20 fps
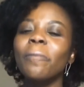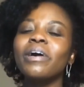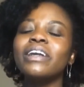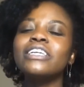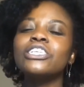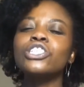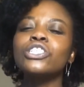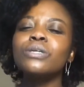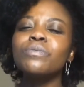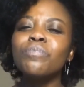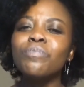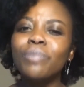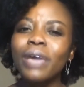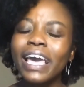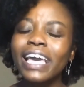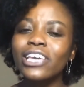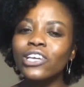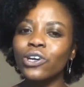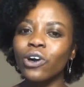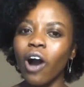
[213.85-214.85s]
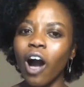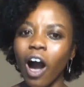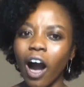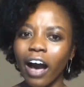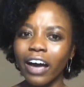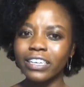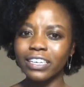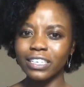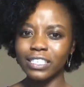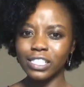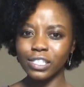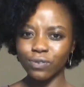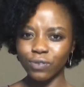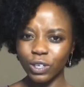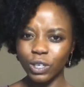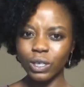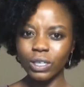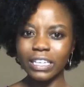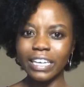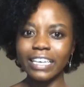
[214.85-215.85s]
but it should make your audience
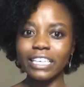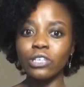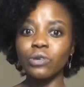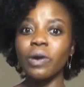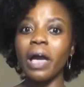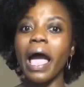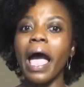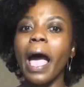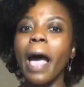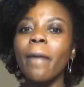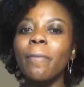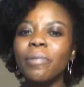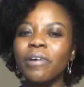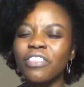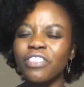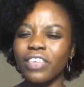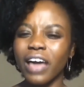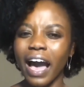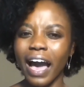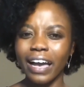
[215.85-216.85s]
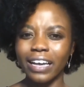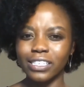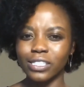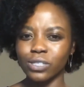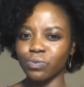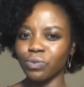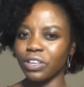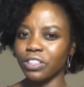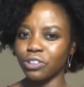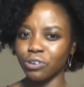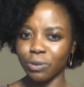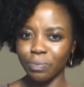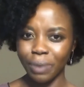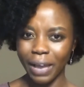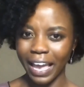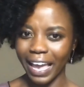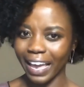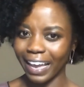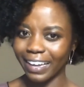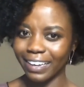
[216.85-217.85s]
feel like you empathize with their
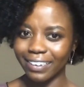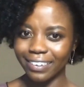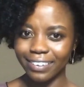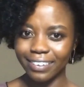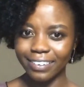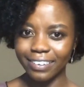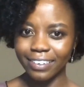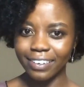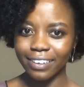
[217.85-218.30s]
pain.